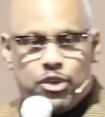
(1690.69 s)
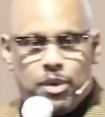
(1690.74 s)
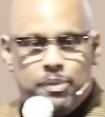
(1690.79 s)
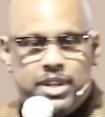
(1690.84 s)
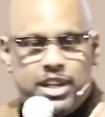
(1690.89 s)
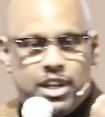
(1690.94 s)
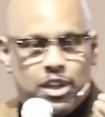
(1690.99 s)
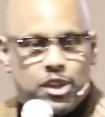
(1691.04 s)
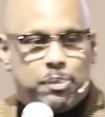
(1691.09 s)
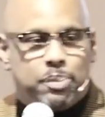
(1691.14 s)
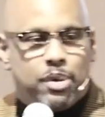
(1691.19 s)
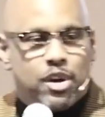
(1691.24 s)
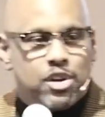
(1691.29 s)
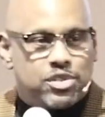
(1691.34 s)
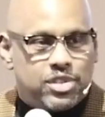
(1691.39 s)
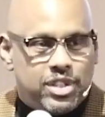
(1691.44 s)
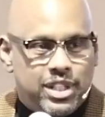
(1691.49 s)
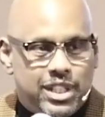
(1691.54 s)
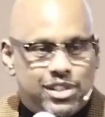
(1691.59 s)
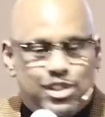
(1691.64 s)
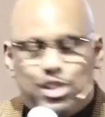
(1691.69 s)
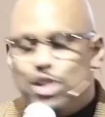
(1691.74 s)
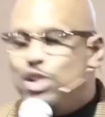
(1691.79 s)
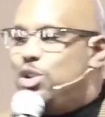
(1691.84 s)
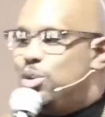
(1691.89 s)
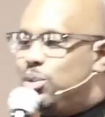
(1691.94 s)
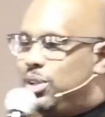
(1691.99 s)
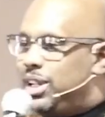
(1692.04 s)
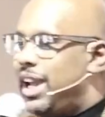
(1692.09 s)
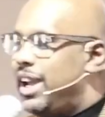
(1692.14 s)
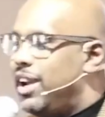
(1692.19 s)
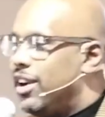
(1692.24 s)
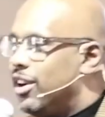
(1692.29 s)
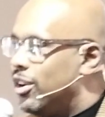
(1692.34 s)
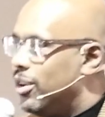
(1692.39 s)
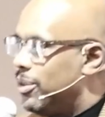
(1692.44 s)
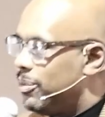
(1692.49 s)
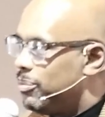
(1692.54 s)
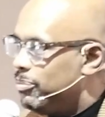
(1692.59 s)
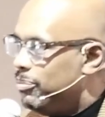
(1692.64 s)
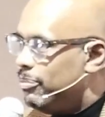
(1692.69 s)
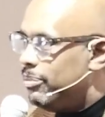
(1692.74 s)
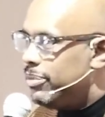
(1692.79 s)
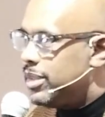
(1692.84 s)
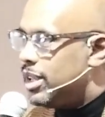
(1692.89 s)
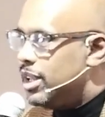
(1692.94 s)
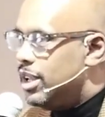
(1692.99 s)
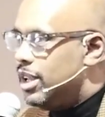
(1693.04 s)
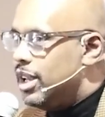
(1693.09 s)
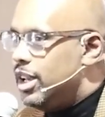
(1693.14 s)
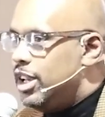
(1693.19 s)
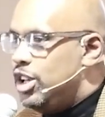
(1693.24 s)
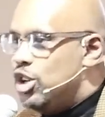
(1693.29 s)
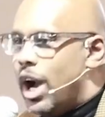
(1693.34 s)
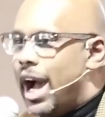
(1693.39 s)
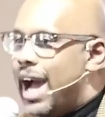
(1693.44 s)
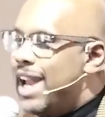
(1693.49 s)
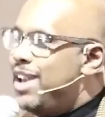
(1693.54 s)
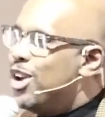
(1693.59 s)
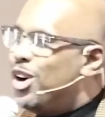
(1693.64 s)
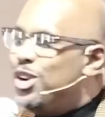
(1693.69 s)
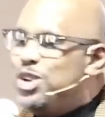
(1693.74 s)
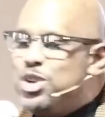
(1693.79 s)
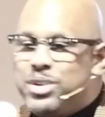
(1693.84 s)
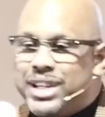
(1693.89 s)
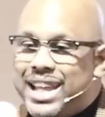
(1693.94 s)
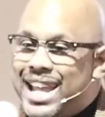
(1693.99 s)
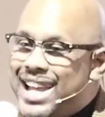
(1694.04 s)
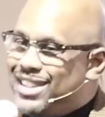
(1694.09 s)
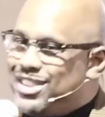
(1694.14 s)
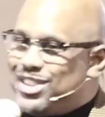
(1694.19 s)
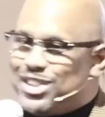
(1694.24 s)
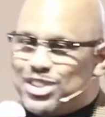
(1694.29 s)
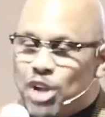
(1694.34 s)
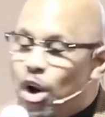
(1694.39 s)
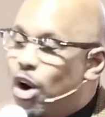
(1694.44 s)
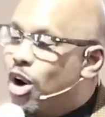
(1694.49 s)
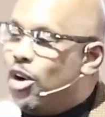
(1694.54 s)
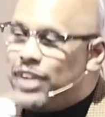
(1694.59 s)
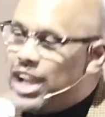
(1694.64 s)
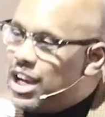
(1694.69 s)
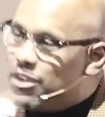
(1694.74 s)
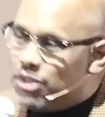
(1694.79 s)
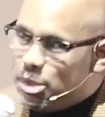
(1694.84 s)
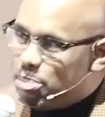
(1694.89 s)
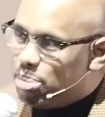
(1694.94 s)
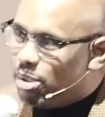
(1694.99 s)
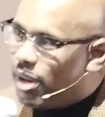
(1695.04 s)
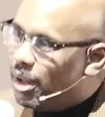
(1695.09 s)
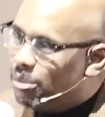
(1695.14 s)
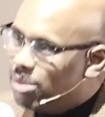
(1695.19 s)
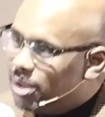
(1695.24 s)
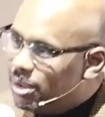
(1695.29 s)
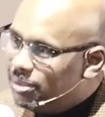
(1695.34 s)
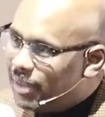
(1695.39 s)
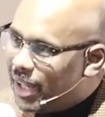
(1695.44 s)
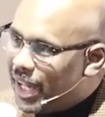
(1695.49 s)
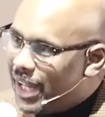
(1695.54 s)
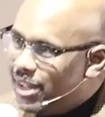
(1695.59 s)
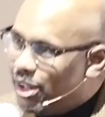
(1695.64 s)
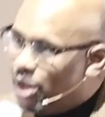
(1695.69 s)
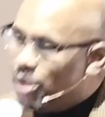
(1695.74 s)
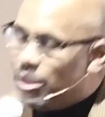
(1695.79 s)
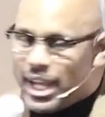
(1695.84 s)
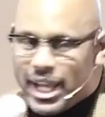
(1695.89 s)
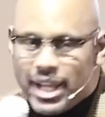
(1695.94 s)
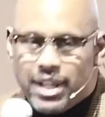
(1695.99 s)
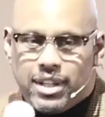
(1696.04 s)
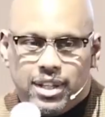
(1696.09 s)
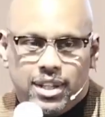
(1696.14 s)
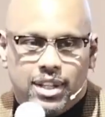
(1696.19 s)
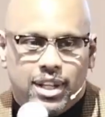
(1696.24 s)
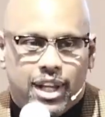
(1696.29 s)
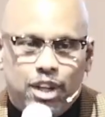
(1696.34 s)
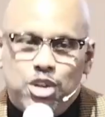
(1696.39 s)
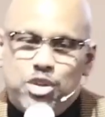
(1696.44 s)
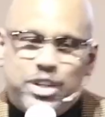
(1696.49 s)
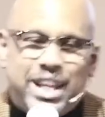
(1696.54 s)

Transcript: from the other person is, do you care? You know, I know you can't solve every problem. I know that. I know you